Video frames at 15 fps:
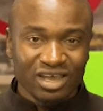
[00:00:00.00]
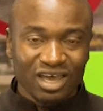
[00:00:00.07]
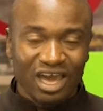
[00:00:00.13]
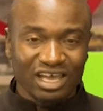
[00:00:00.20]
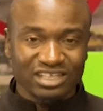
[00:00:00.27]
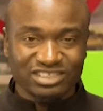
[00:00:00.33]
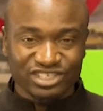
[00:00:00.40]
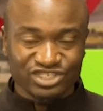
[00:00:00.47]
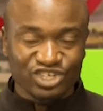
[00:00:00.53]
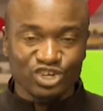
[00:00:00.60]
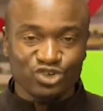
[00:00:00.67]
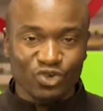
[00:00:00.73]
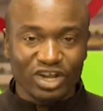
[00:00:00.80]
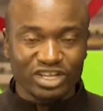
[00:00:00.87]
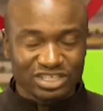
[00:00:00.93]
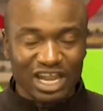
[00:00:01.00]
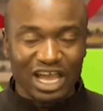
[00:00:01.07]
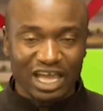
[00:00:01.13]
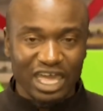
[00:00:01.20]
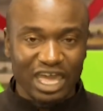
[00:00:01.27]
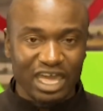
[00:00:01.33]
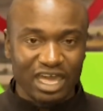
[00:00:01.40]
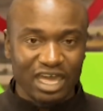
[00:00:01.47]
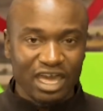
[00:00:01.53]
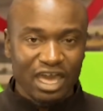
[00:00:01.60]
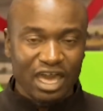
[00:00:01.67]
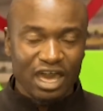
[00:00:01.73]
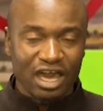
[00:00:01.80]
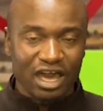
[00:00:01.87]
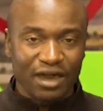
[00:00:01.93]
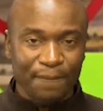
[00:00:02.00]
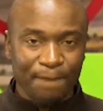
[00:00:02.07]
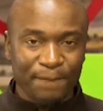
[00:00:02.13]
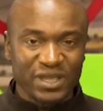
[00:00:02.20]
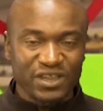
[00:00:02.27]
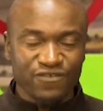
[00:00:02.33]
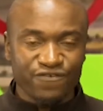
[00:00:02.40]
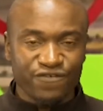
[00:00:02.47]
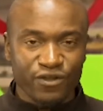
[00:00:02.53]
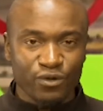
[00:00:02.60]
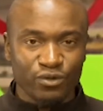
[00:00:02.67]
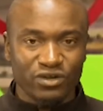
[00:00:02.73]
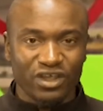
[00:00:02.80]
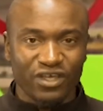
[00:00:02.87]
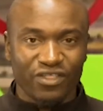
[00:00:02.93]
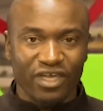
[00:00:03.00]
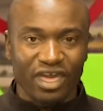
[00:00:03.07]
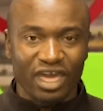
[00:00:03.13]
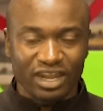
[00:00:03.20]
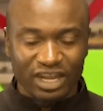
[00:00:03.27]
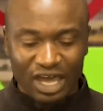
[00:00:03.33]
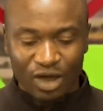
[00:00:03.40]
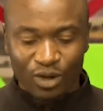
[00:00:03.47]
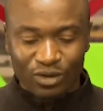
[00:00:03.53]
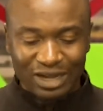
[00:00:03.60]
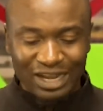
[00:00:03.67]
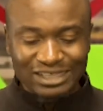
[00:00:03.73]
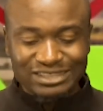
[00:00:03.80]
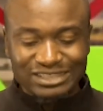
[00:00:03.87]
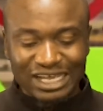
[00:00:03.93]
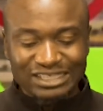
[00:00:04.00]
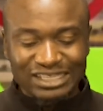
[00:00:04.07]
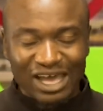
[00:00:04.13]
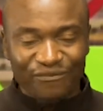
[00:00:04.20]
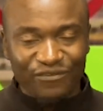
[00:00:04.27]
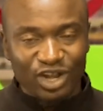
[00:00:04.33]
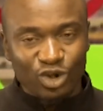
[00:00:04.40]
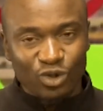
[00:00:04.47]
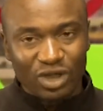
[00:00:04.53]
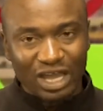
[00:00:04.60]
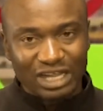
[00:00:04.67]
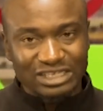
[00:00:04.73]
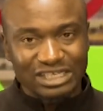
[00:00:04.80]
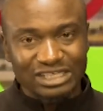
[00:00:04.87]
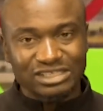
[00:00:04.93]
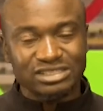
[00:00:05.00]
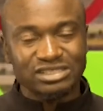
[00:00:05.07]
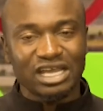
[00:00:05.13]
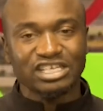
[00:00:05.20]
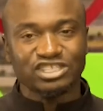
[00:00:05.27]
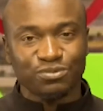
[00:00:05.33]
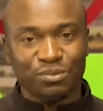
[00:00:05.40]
as the central attacking midfielder there. Now, let's just have a look at his touch